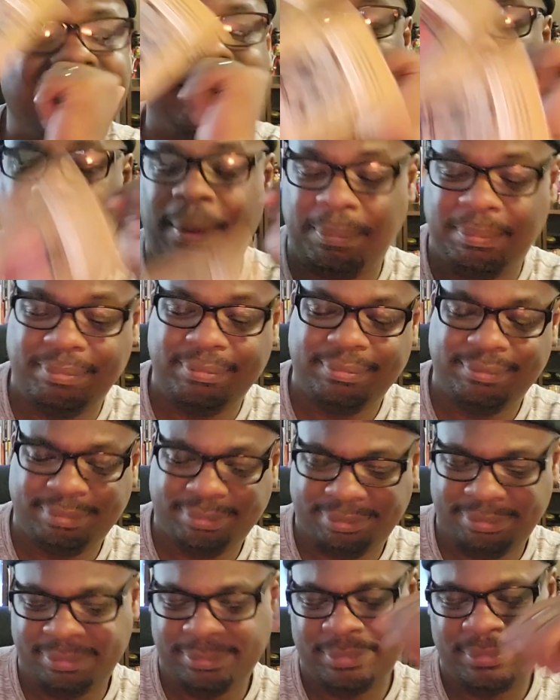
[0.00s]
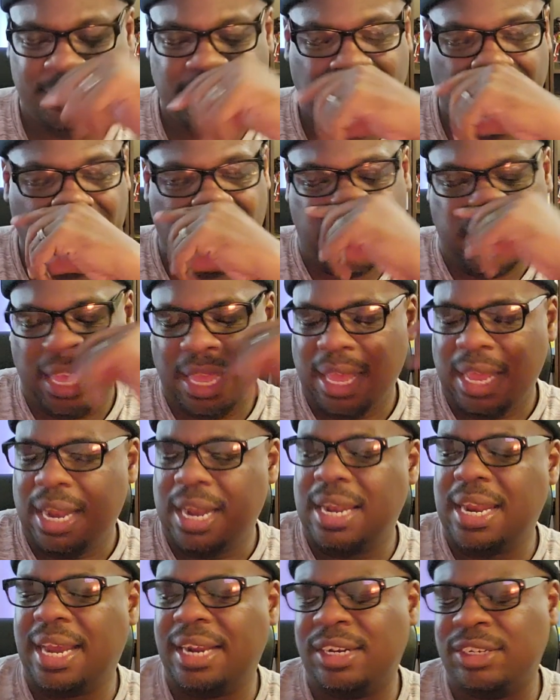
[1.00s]
Yep.
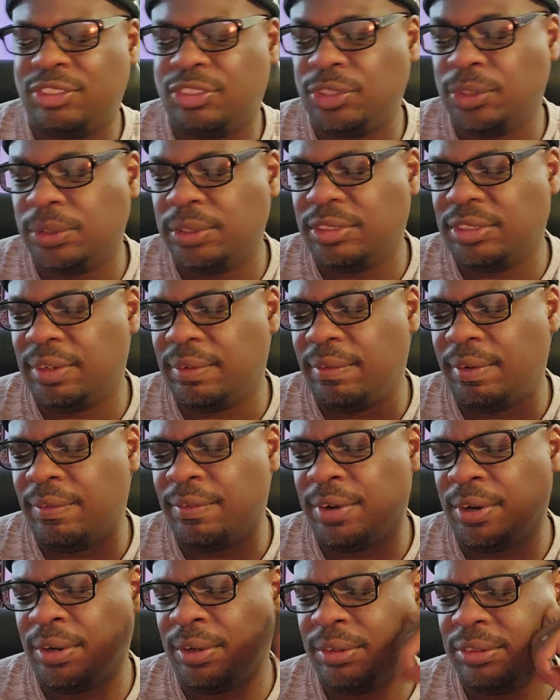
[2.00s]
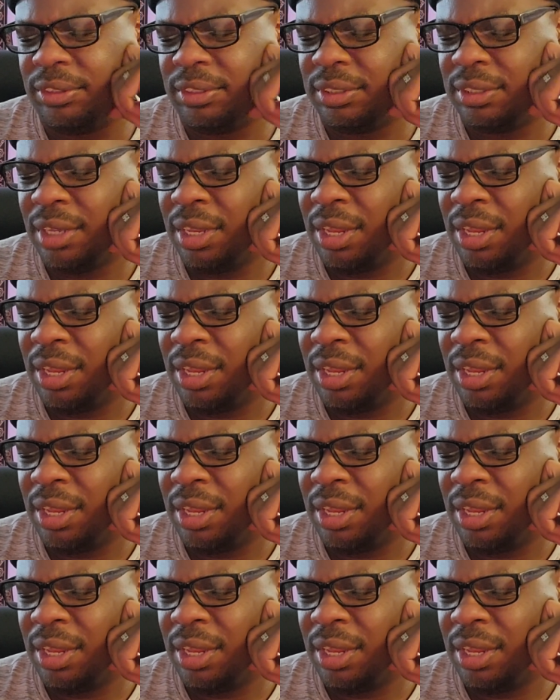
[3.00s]
Knight of Swords in reverse.